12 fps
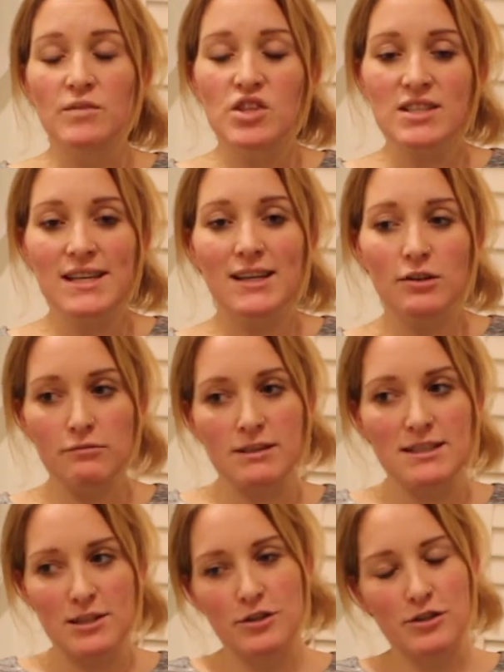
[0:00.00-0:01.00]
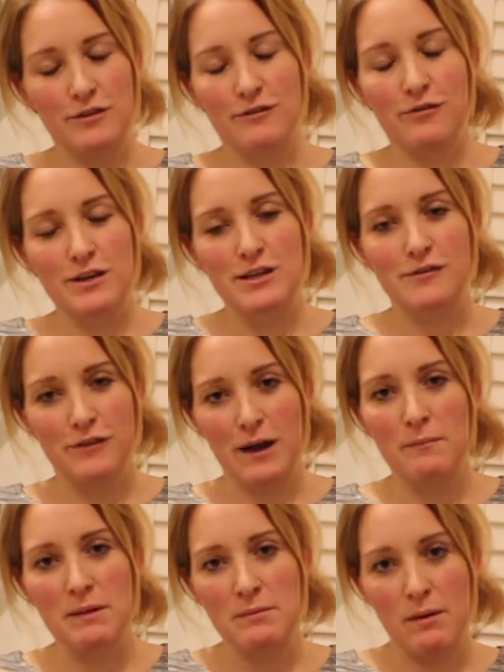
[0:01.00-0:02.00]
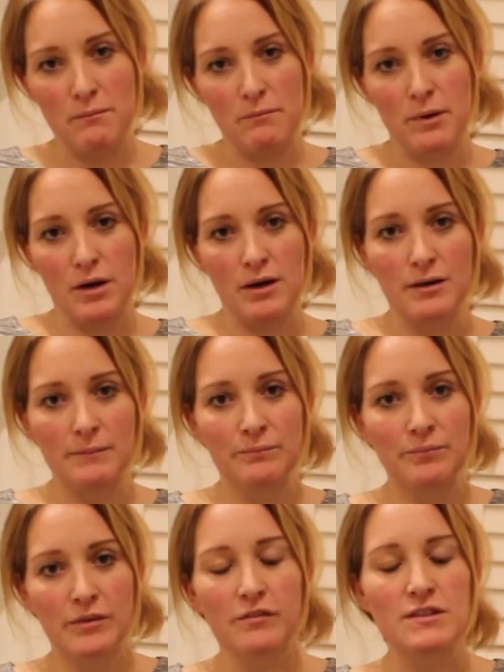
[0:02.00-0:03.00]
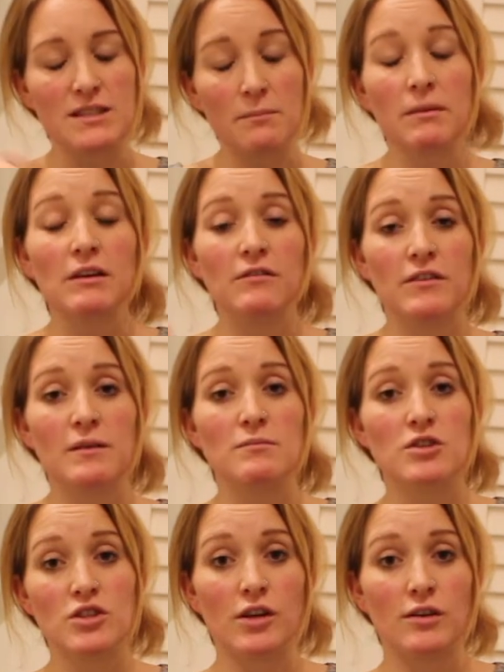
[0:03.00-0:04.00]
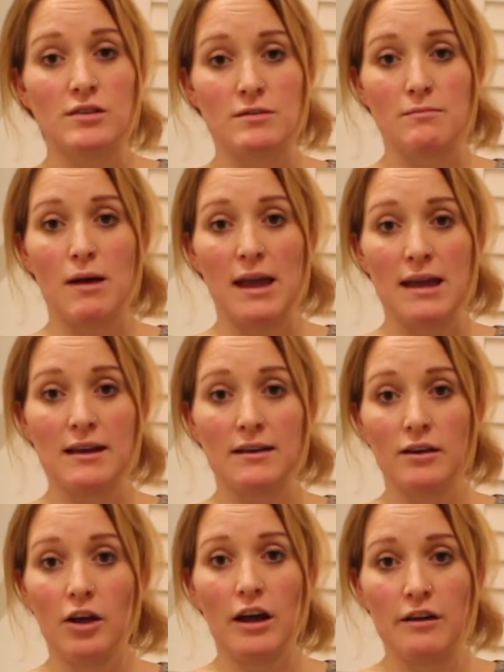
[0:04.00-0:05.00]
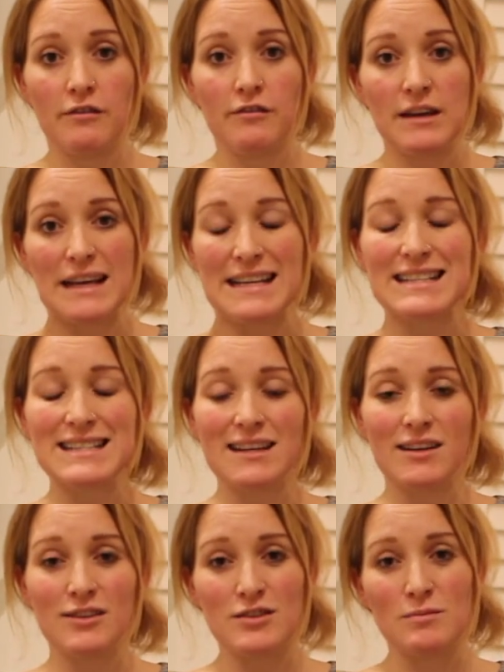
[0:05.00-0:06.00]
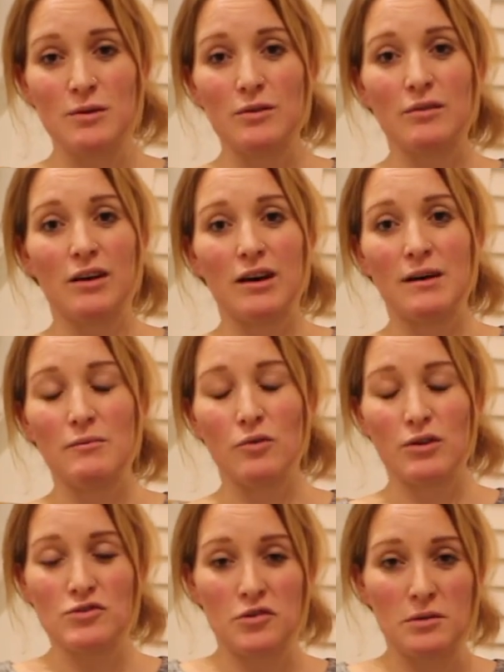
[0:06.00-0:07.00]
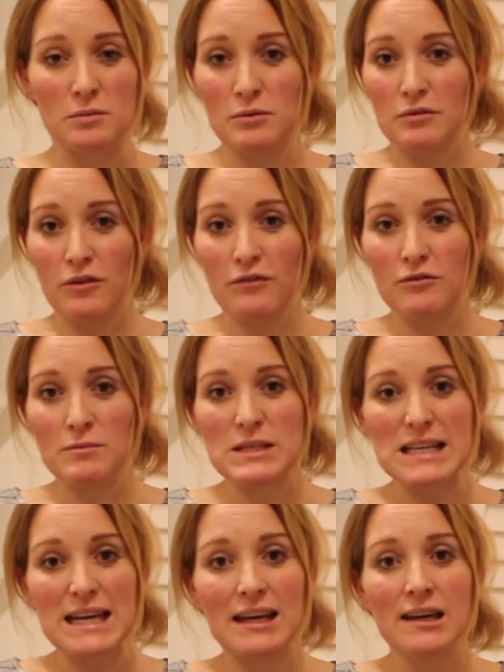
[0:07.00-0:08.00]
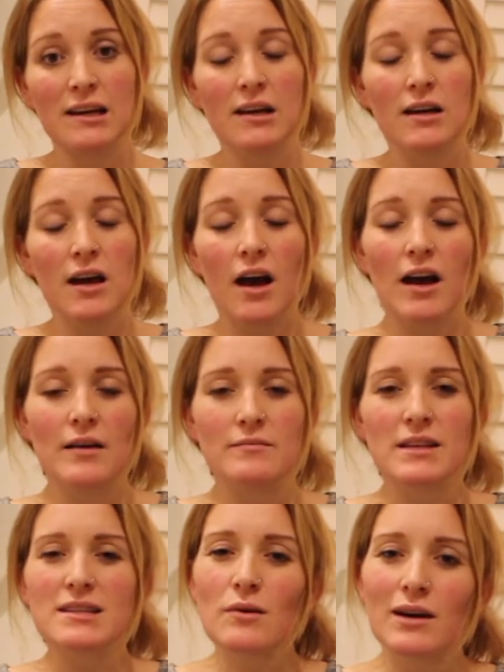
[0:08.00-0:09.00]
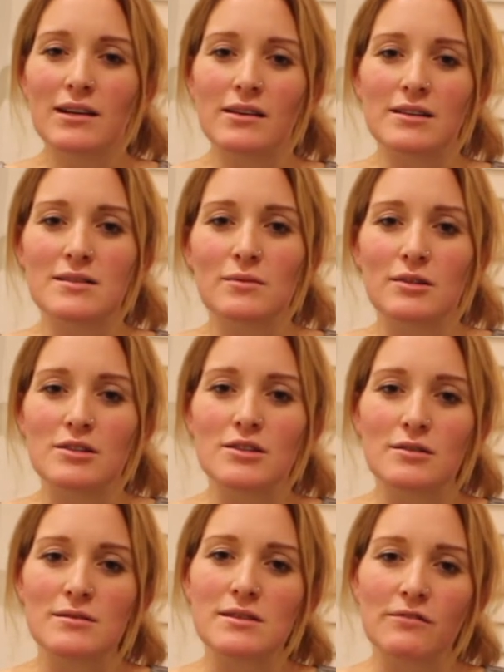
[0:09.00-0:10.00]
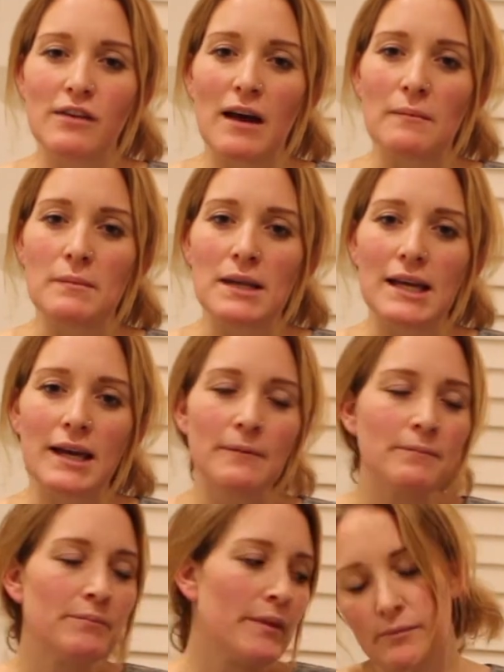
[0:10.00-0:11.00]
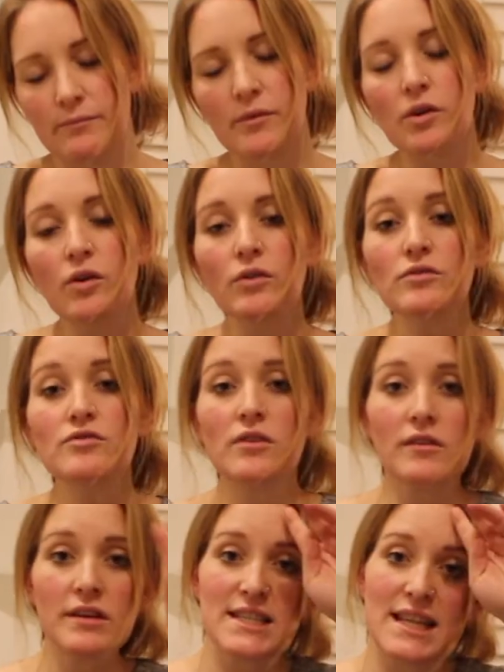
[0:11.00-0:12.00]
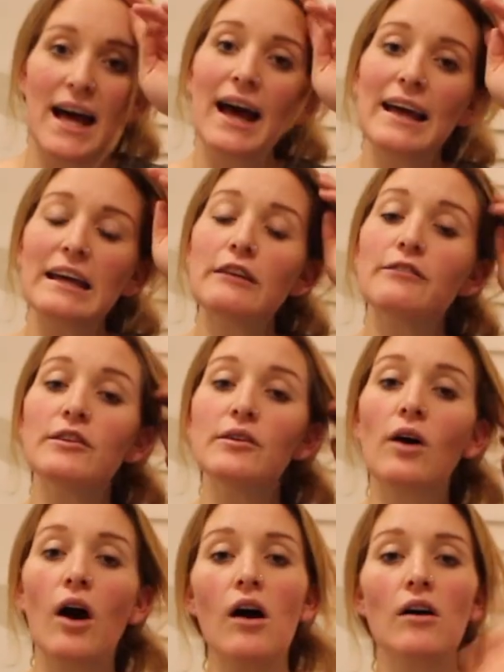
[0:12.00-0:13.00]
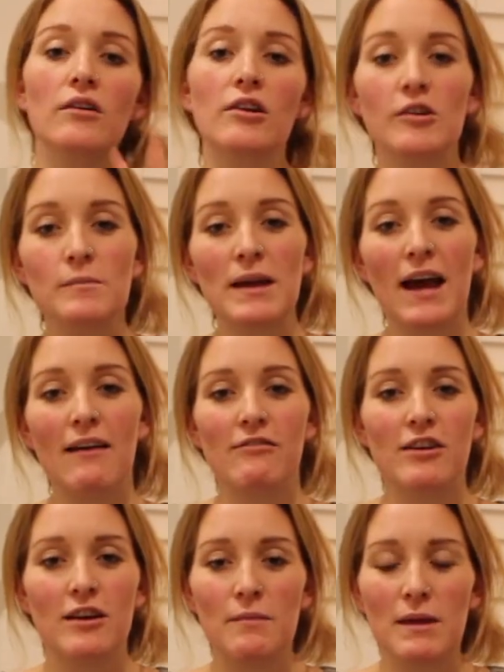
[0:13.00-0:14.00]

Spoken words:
Just a little resolution for each family member, for something for them to do to make life easier and smoother and more enjoyable for everybody. That's quite a nice one to do as a family. Contrary to that, if you are going to be having